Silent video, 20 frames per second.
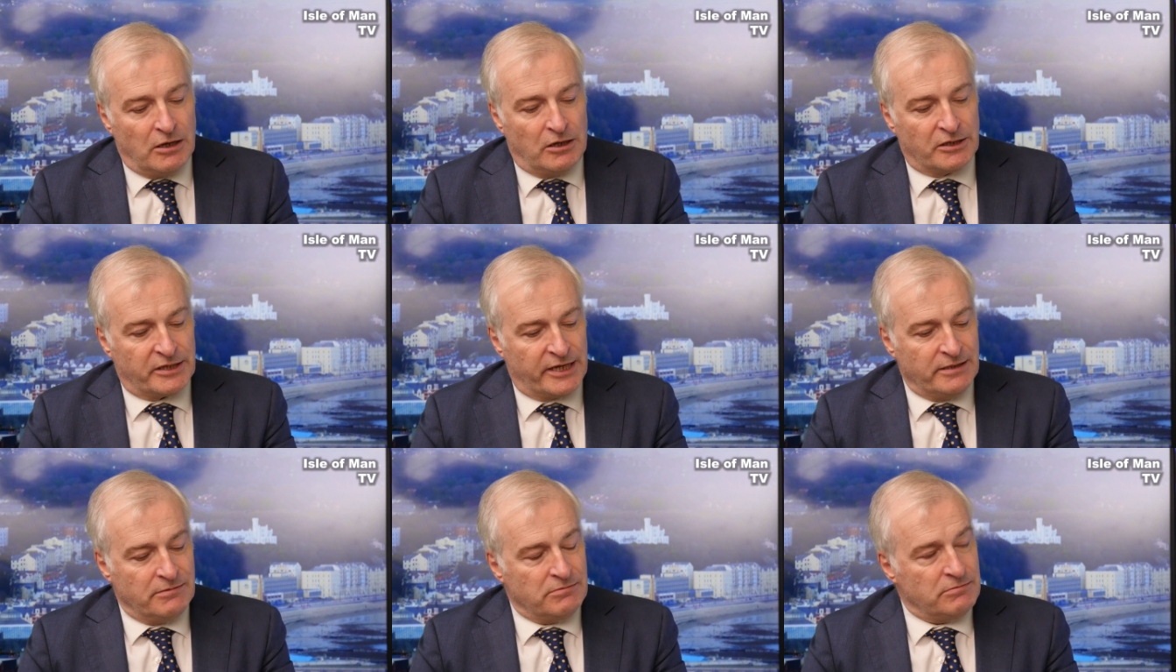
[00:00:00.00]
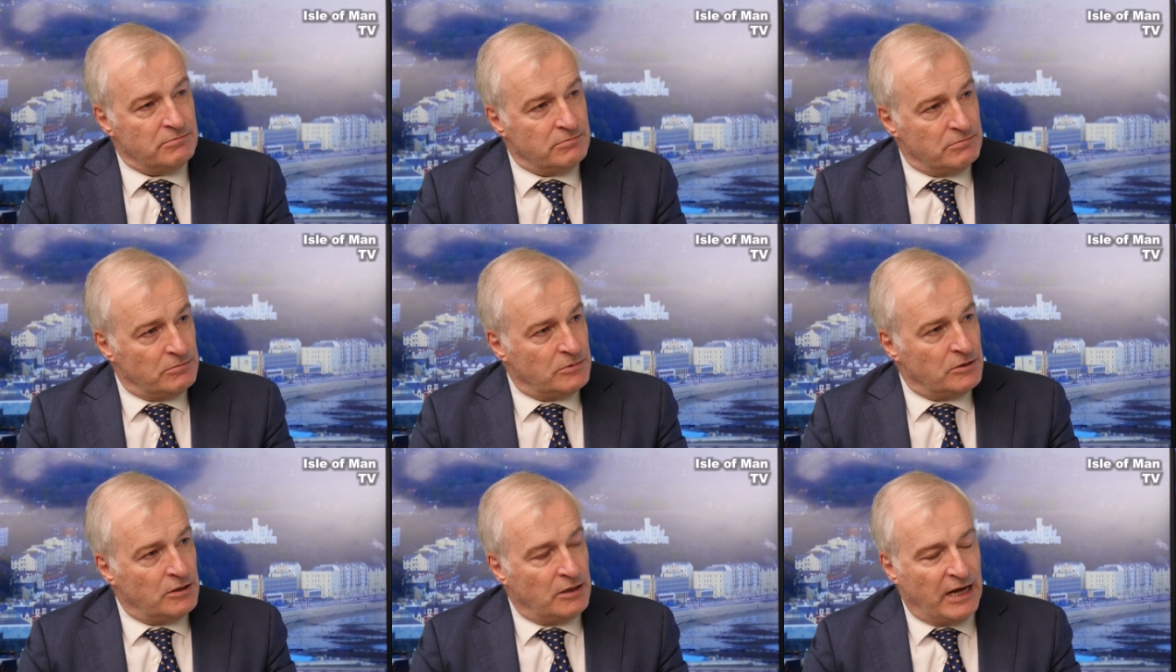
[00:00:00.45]
Okay.
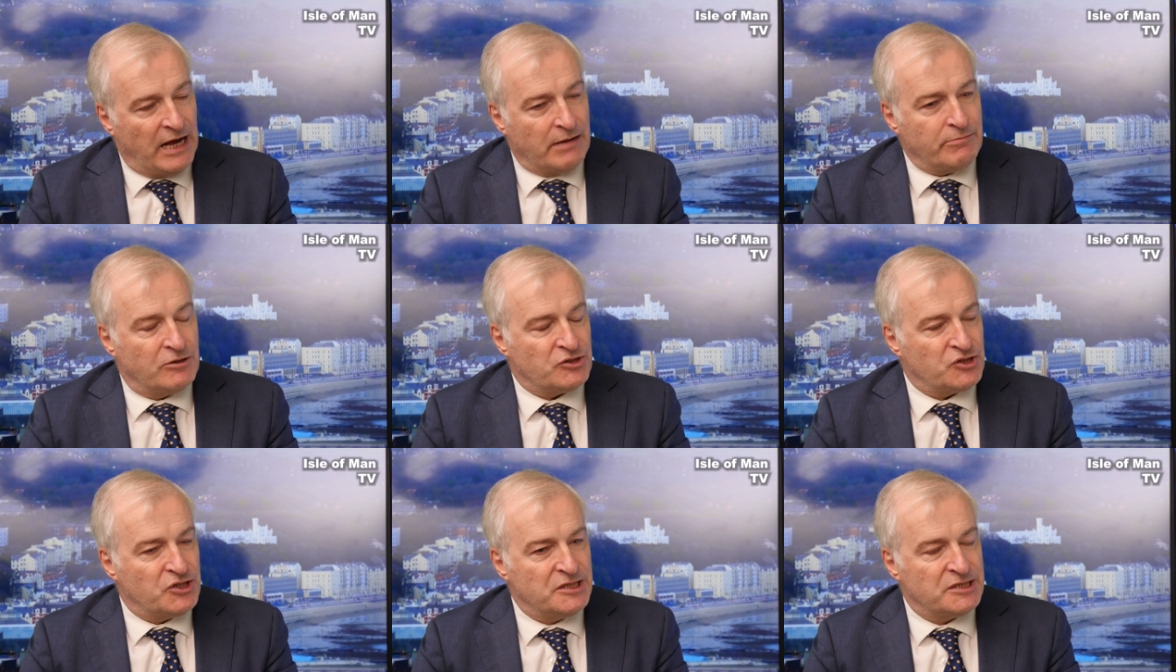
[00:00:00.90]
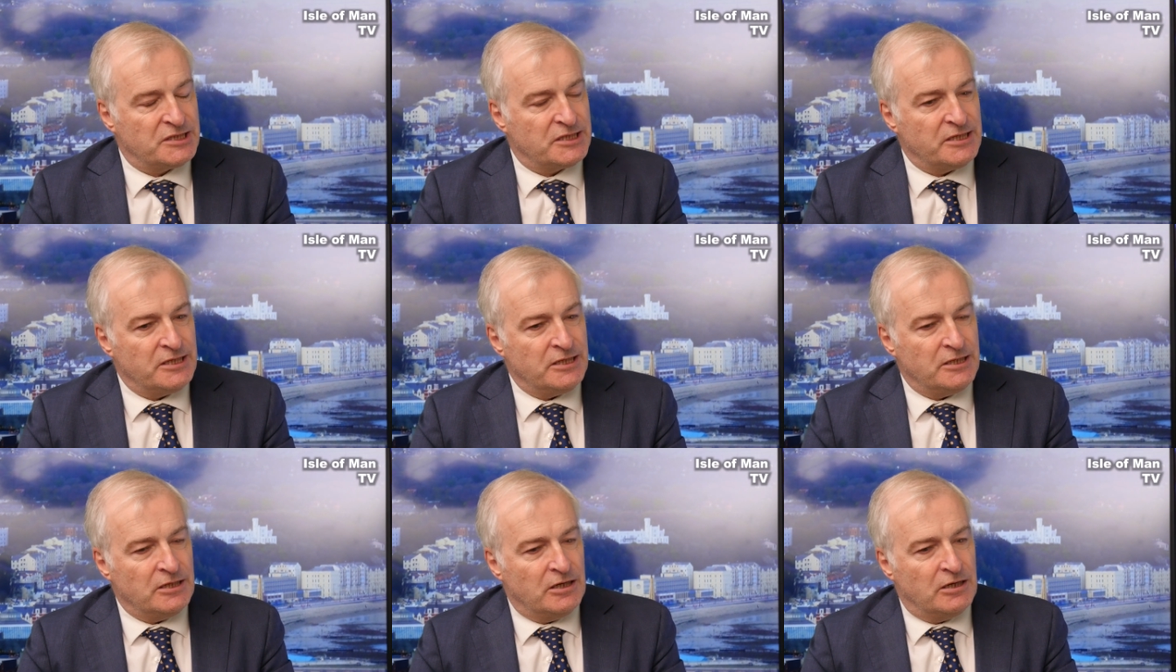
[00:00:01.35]
How much is
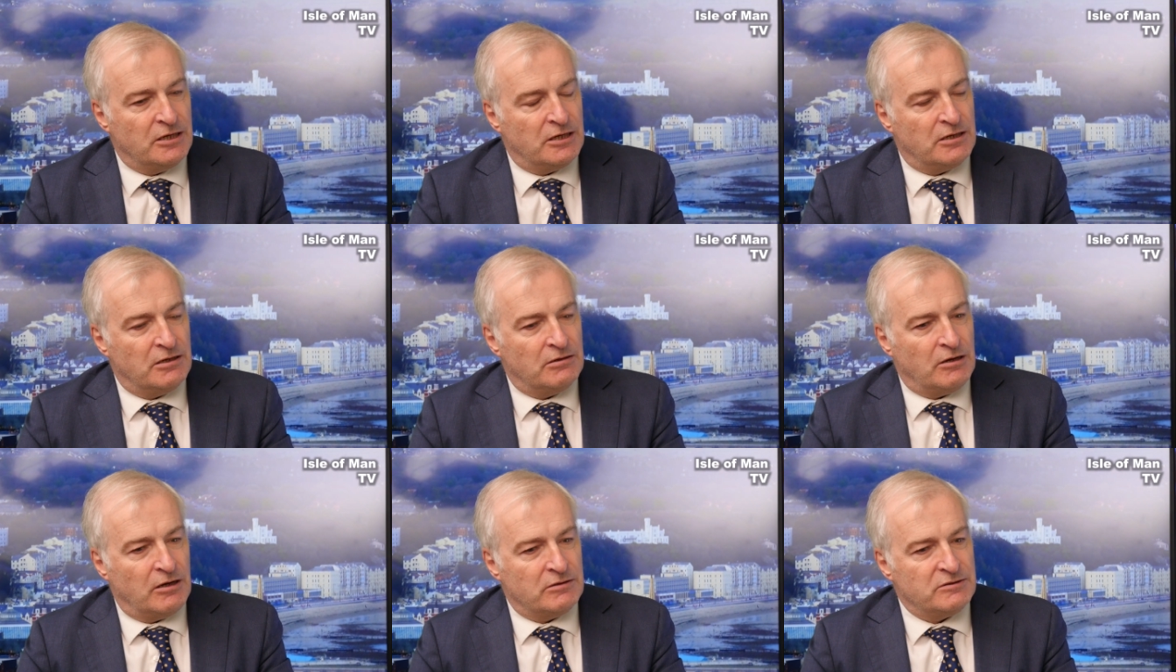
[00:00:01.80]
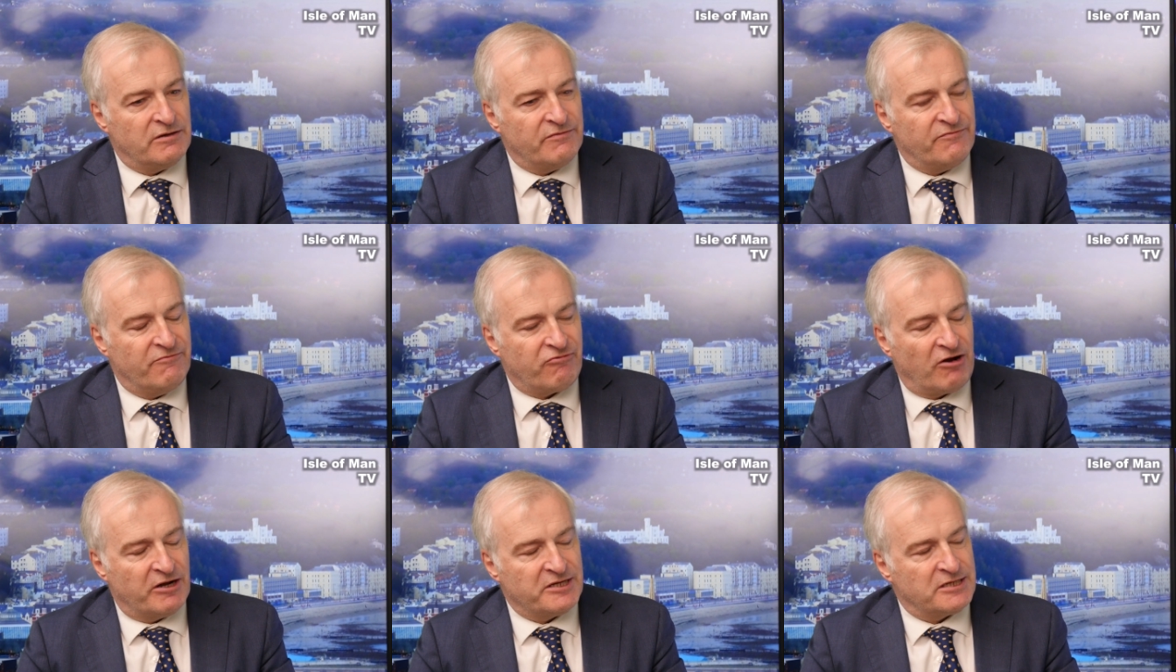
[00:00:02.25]
the uh,
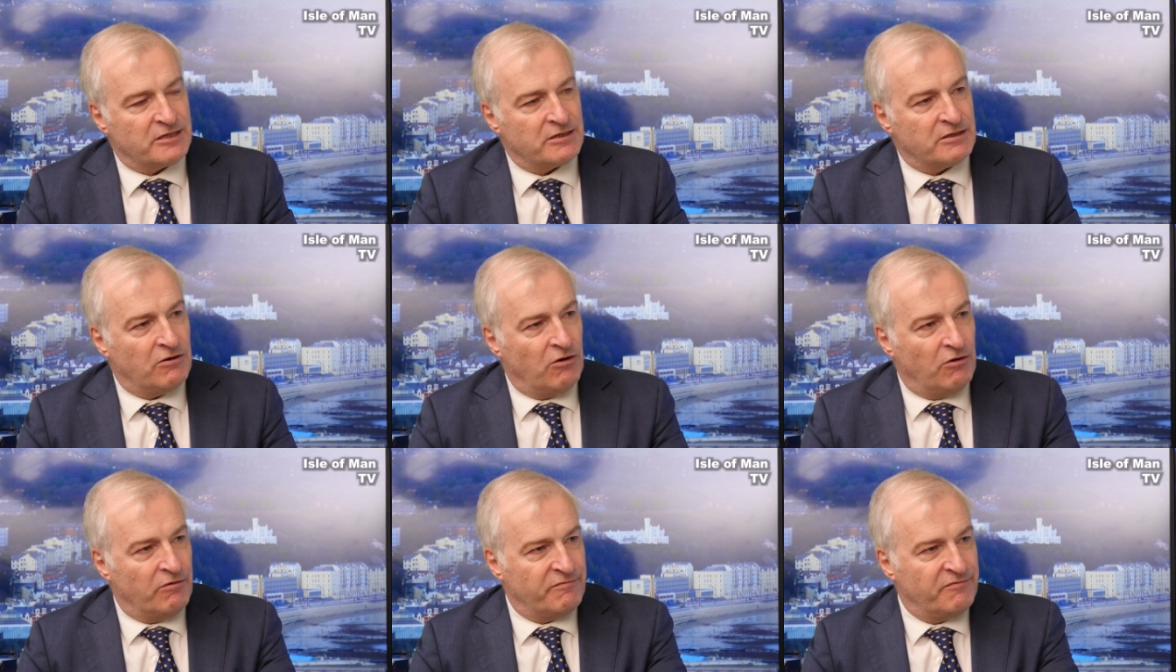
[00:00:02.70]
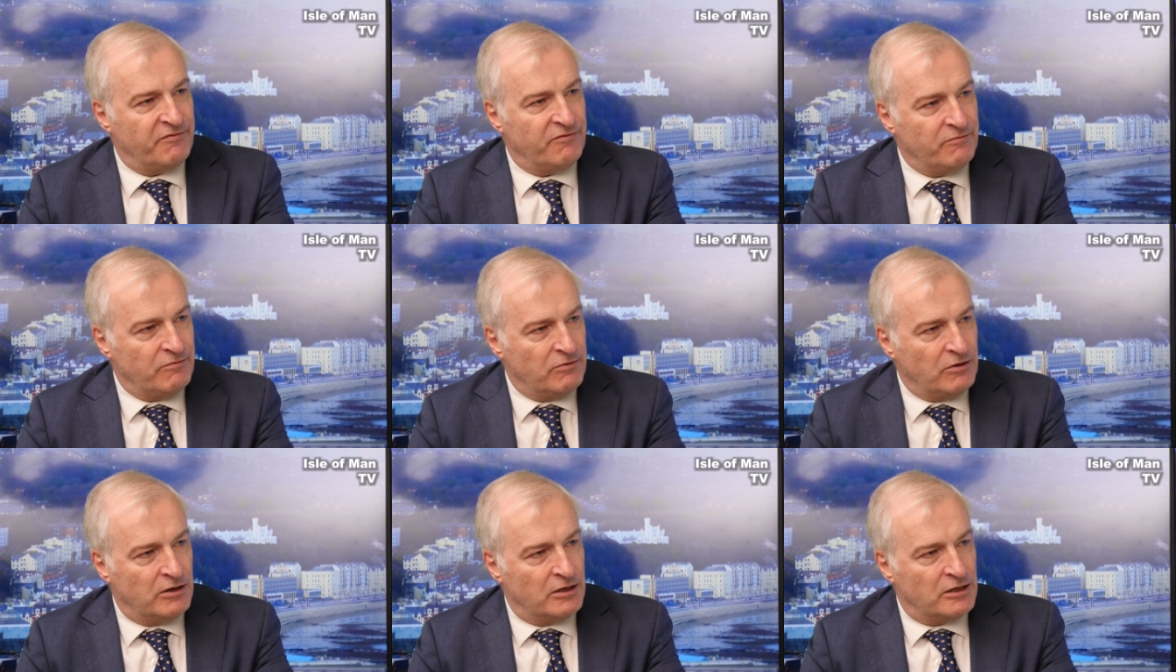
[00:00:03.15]
underwriting
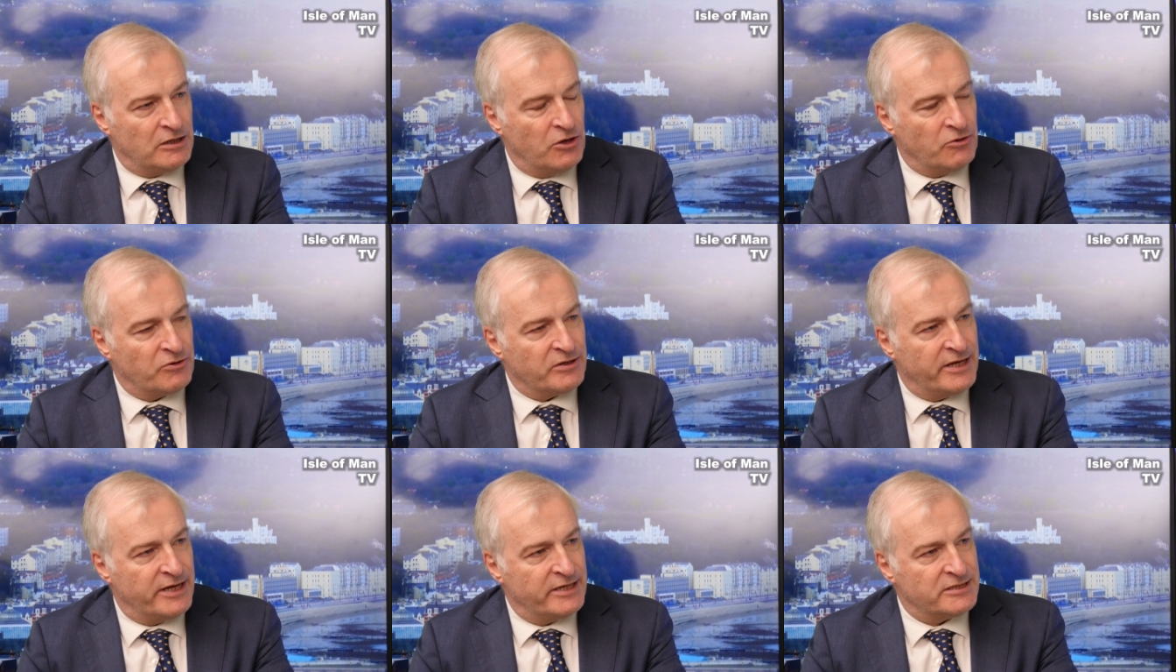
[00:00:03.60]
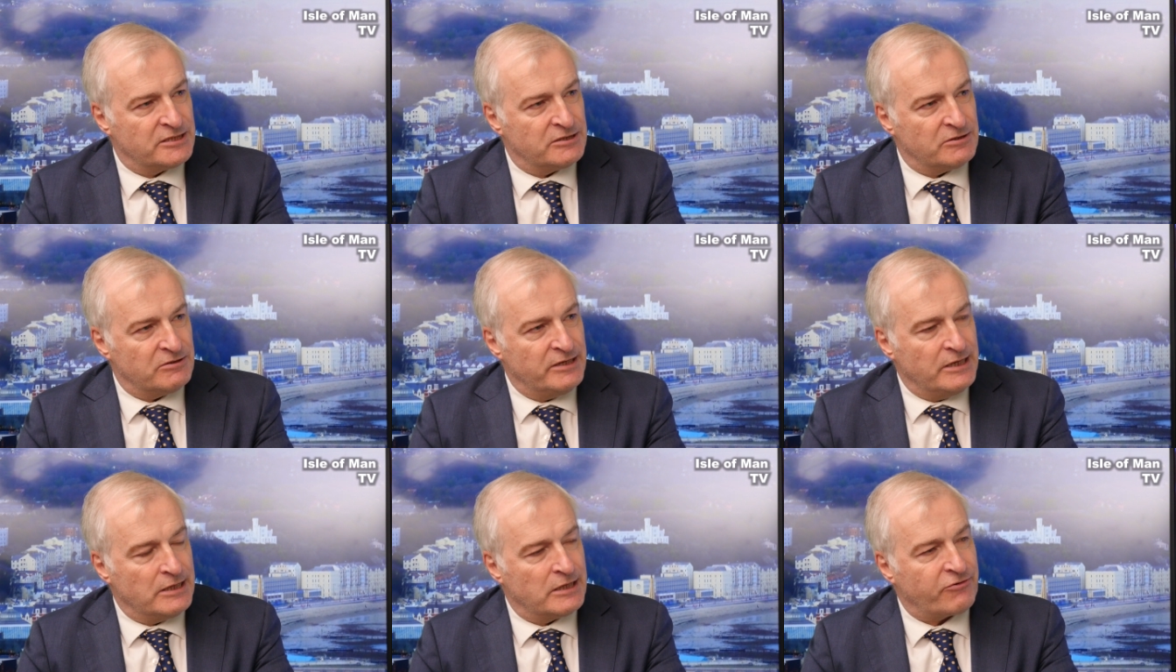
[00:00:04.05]
of uh, Loganair
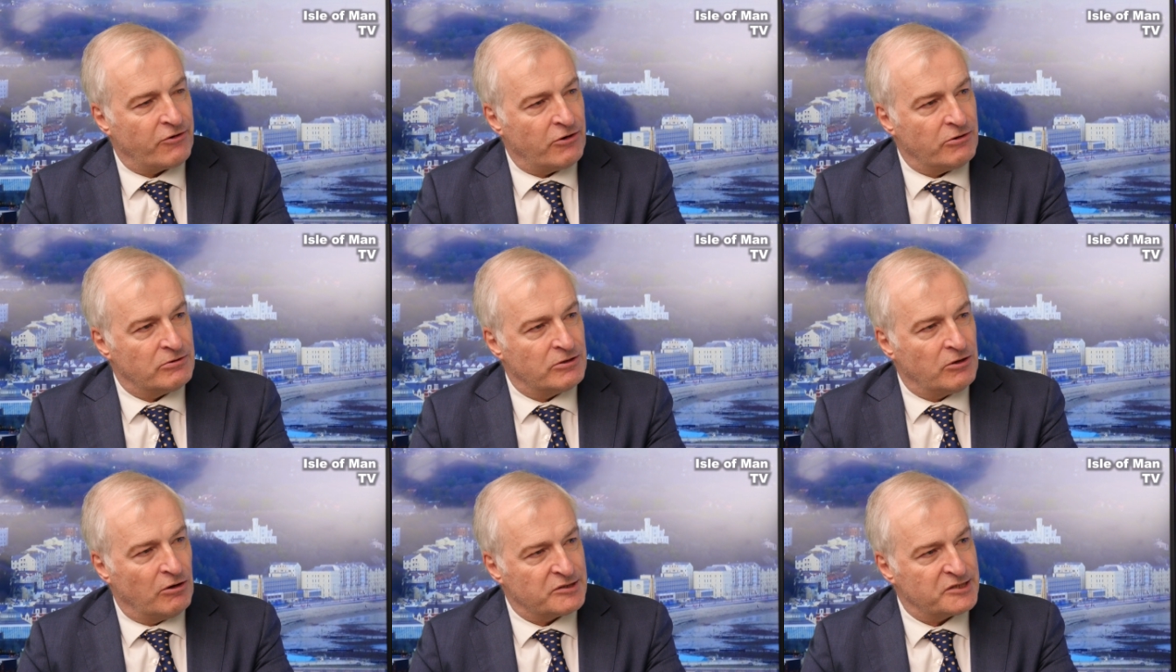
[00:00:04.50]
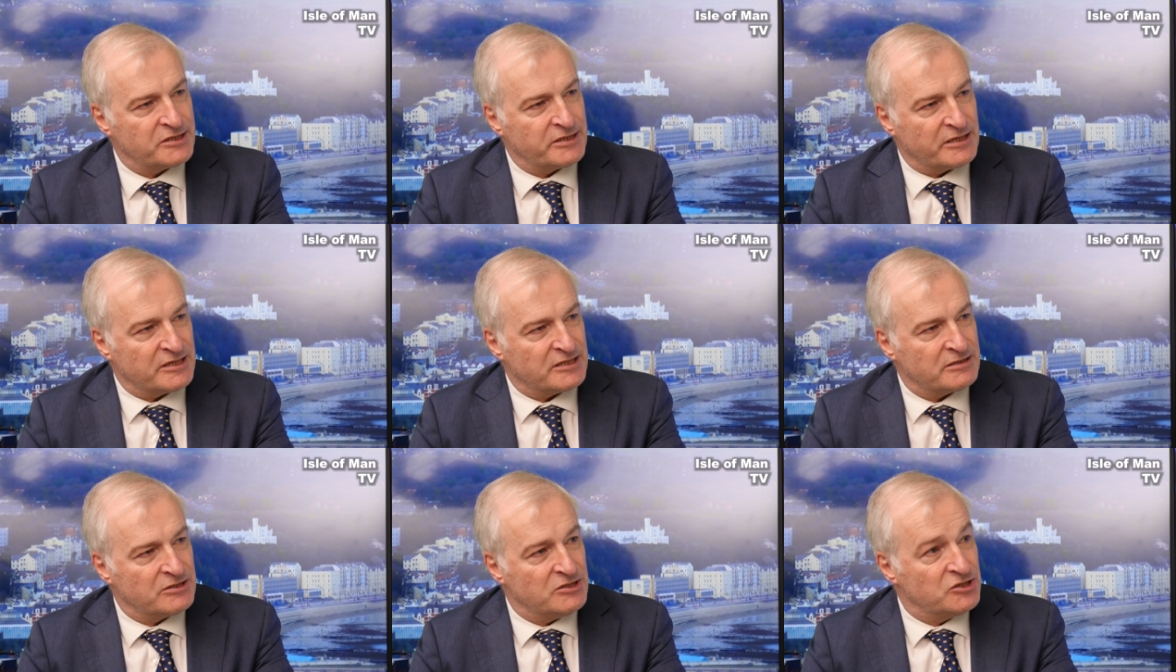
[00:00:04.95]
to Heathrow costing us?